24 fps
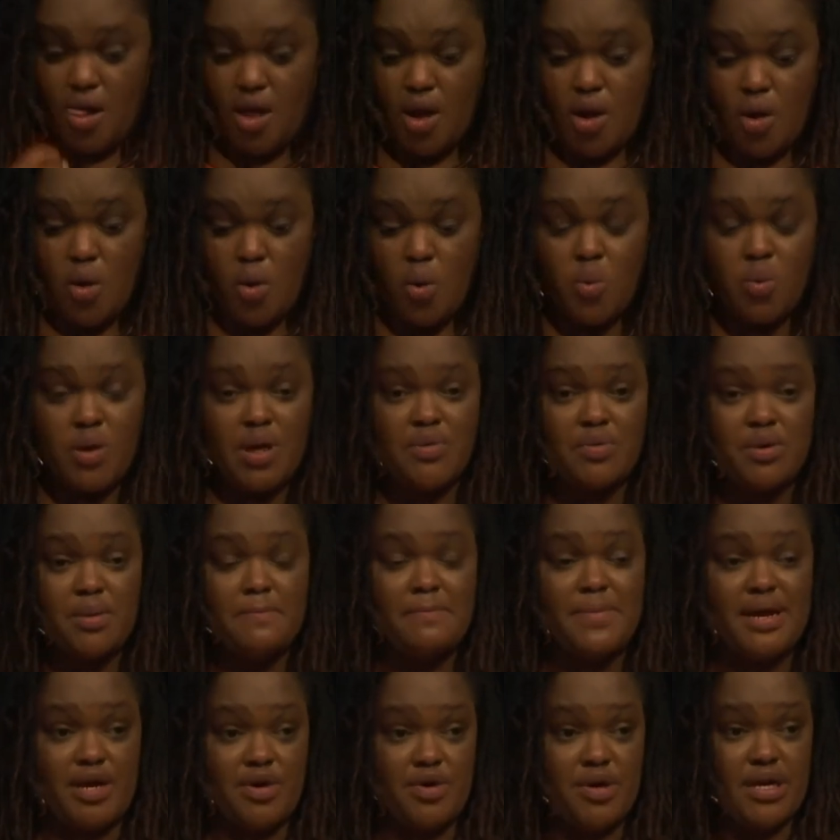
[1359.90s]
We were
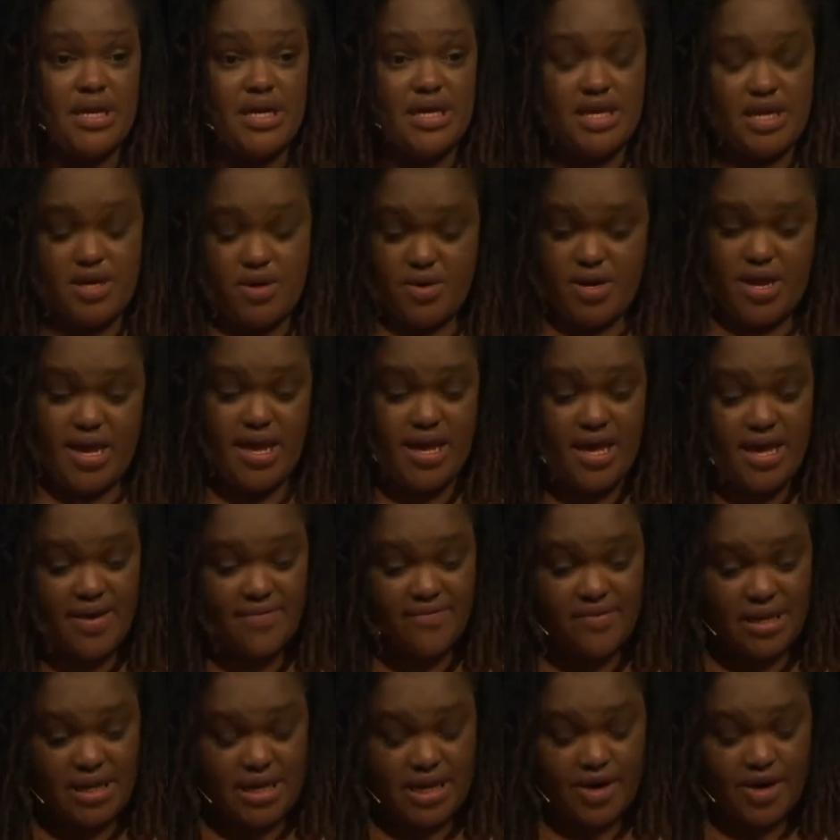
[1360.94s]
married 1.5 years
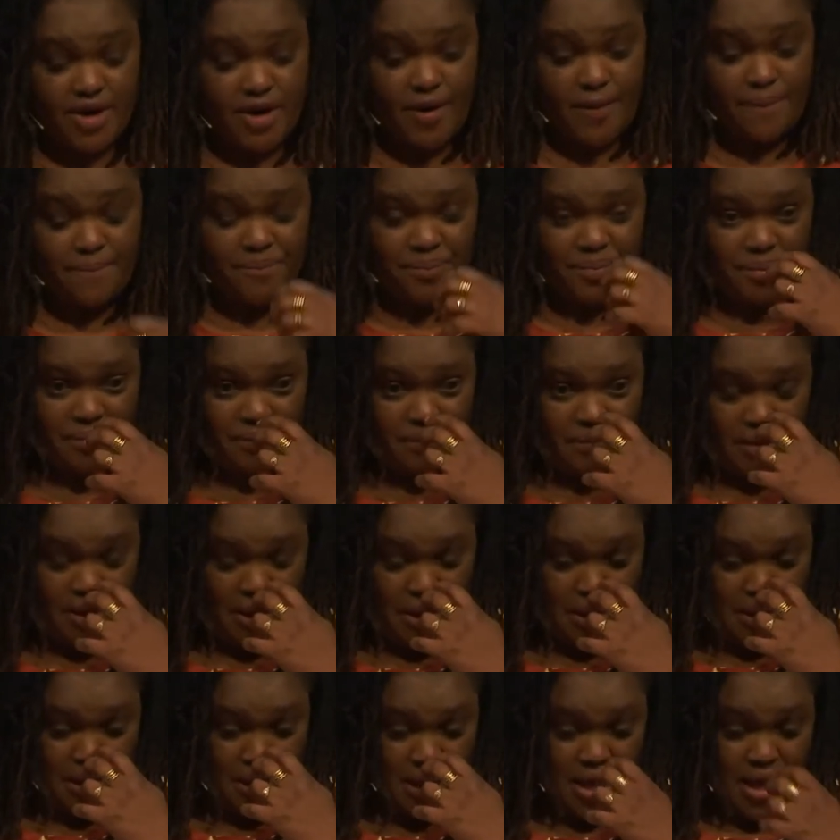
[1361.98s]
later.
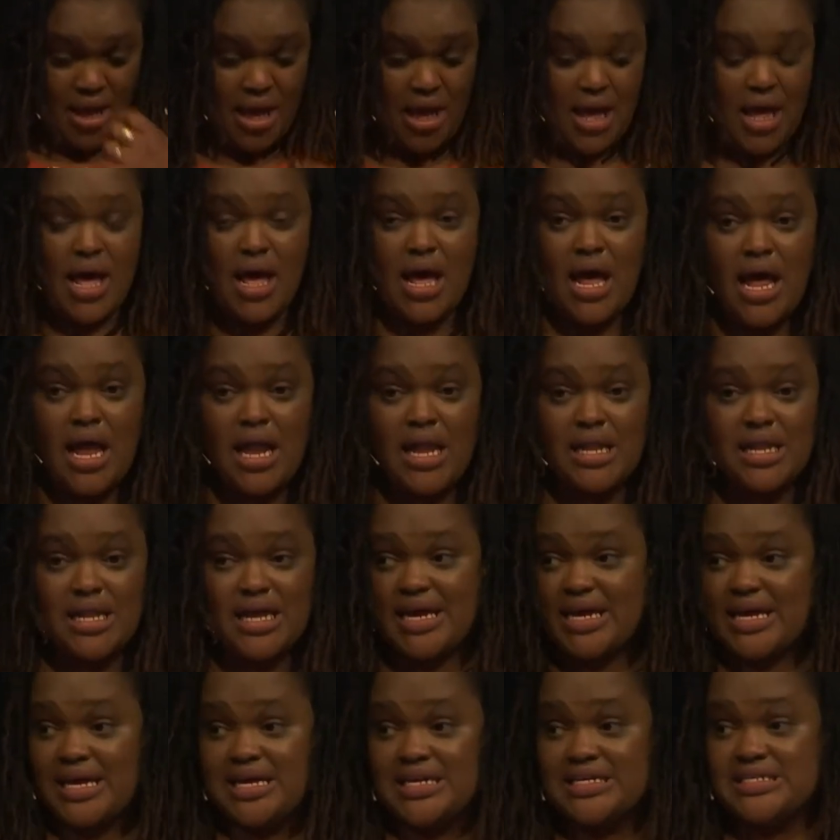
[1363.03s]

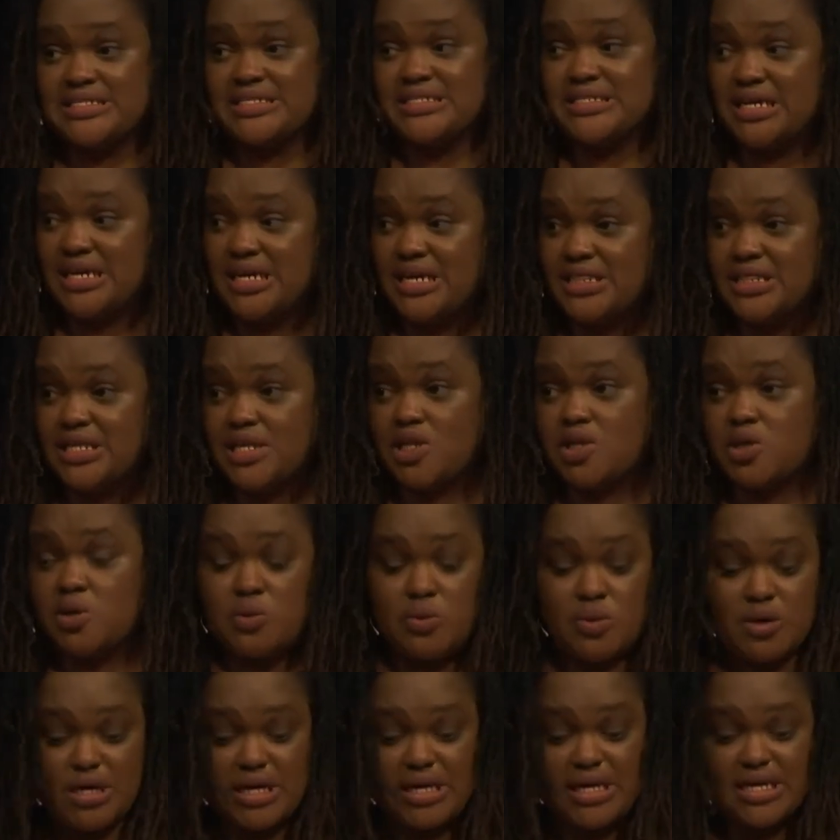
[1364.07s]
Like I said, the
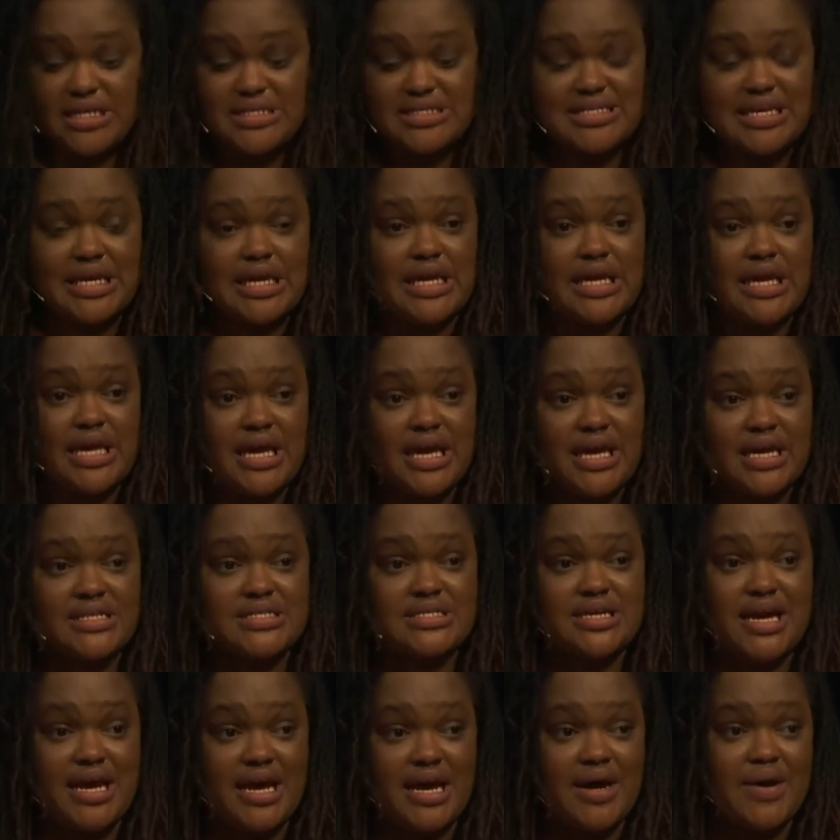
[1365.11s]
Lord gets it kicked
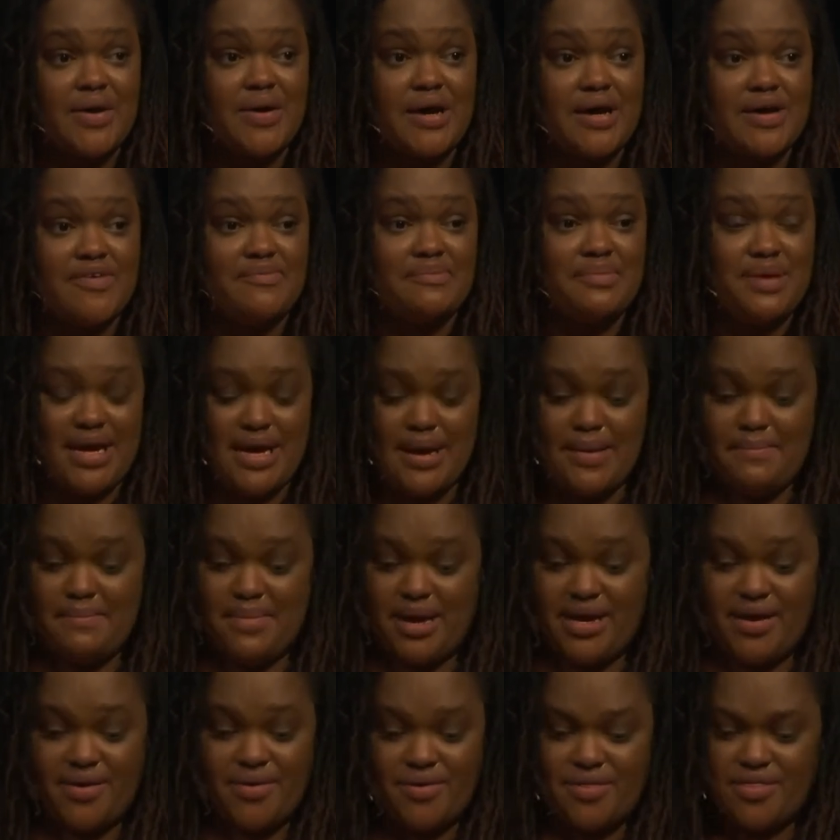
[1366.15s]
out of my
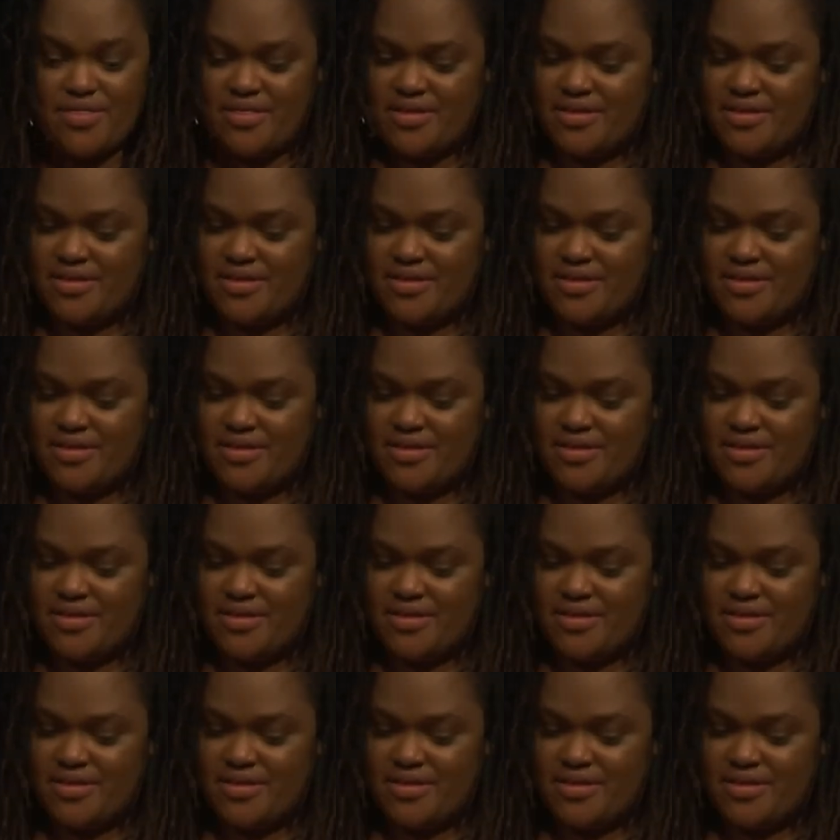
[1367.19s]
mouth.